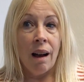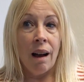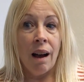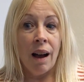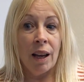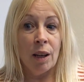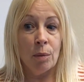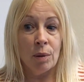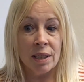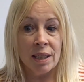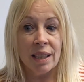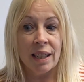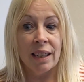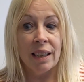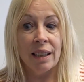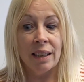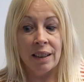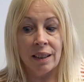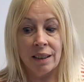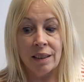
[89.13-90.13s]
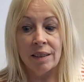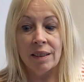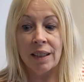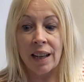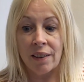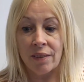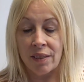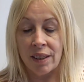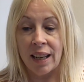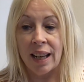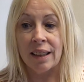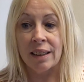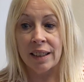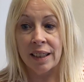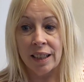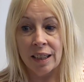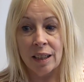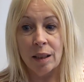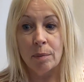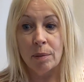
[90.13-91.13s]
I would say
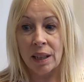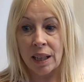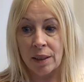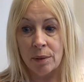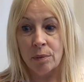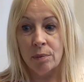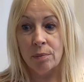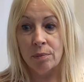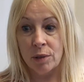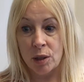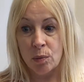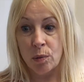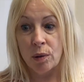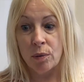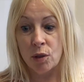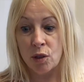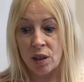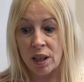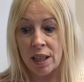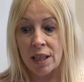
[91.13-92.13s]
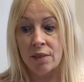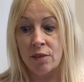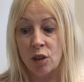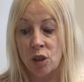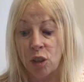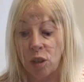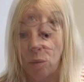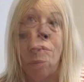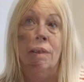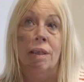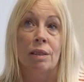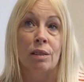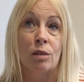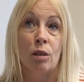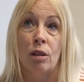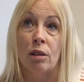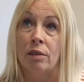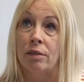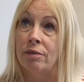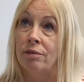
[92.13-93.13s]
definitely apply to work with Transform. A
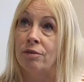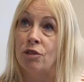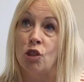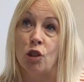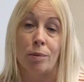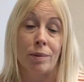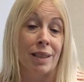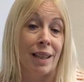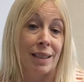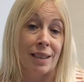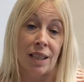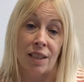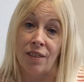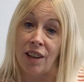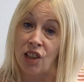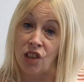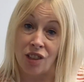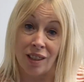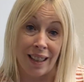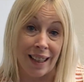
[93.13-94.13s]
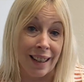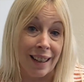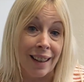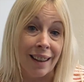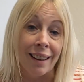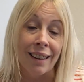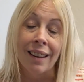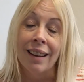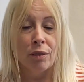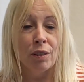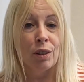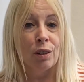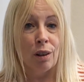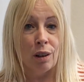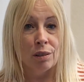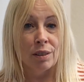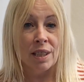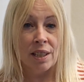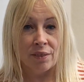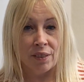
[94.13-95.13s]
lot of job satisfaction in it.
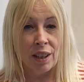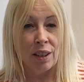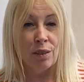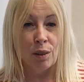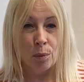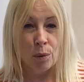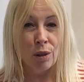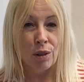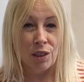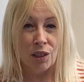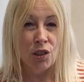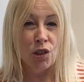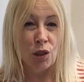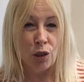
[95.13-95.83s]
Overall, it's a very rewarding